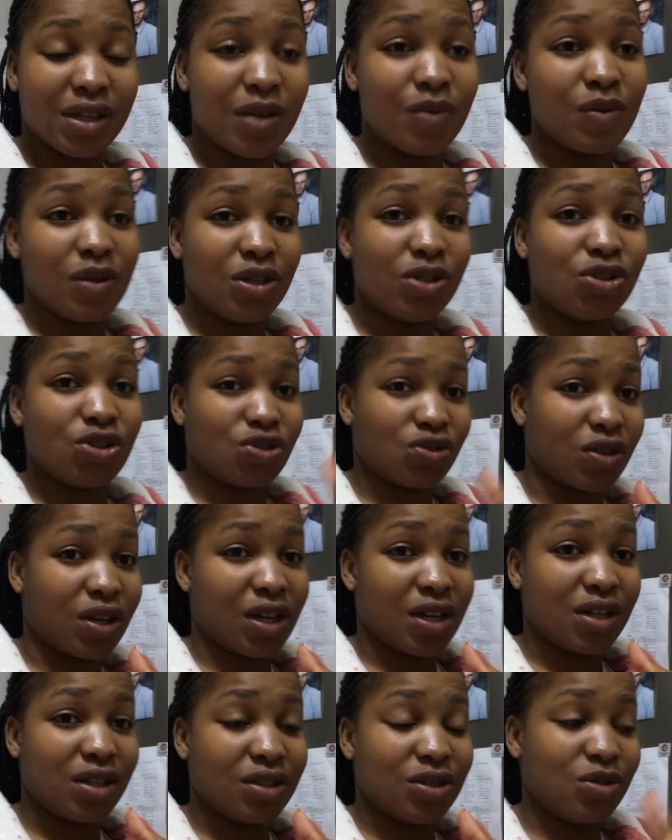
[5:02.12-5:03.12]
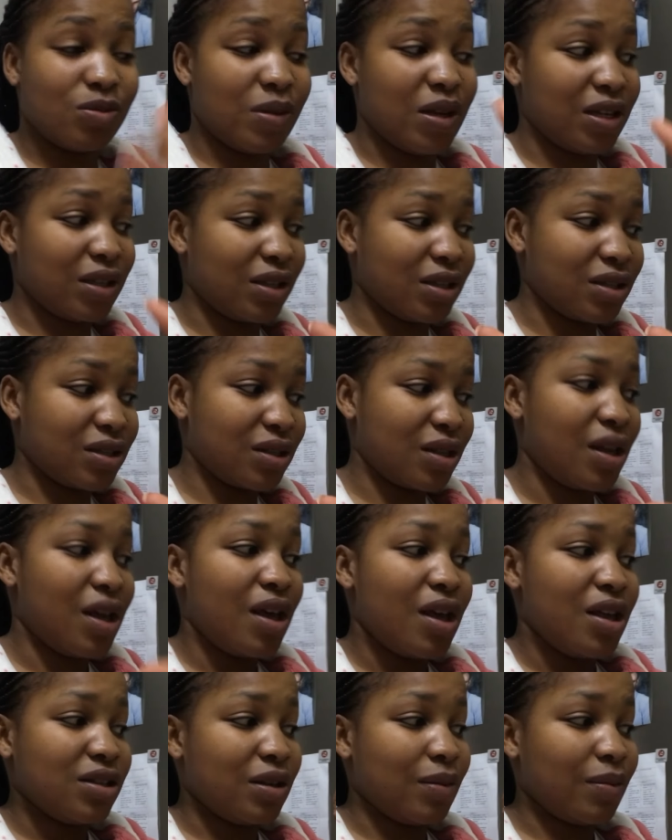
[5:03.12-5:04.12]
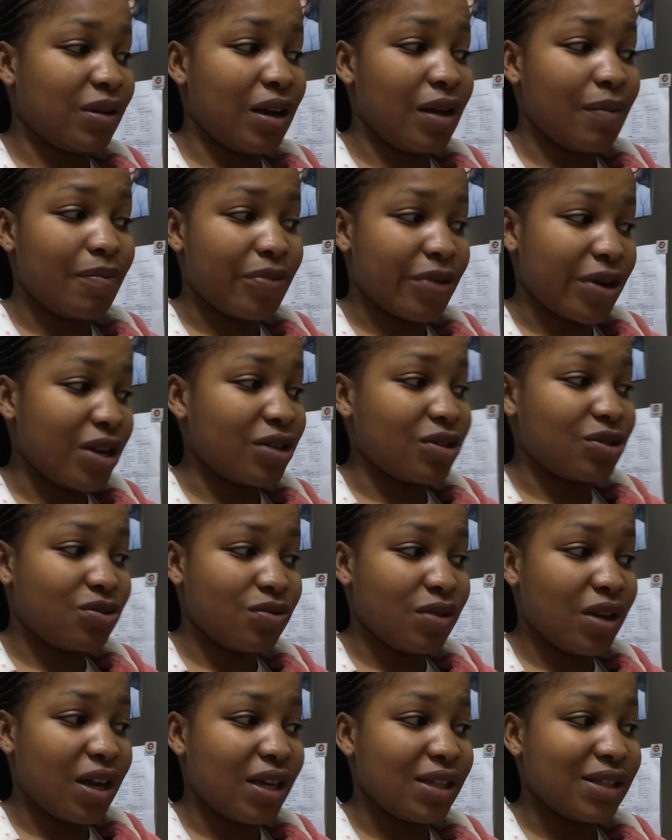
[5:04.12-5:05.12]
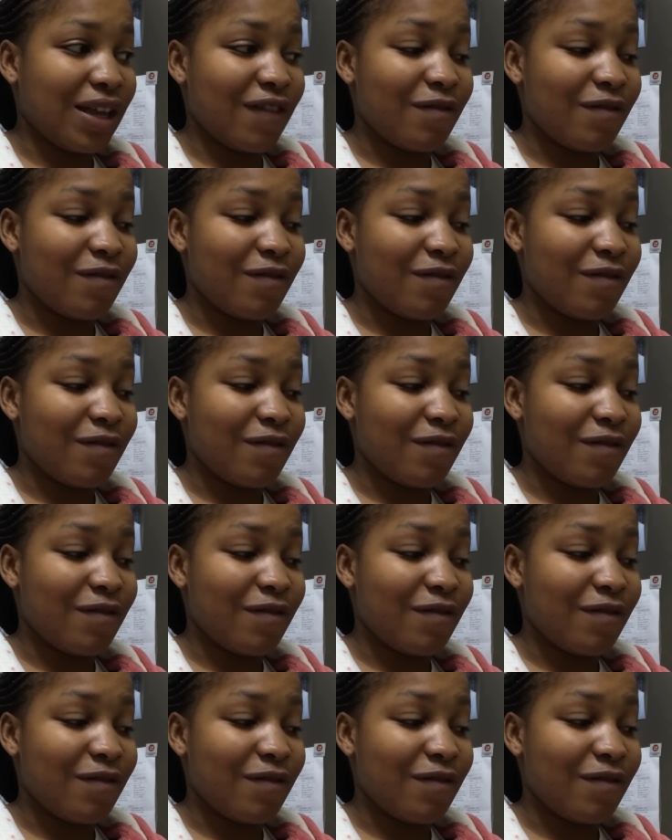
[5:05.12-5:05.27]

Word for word: and we need sugar to make this. I'm gonna break two eggs.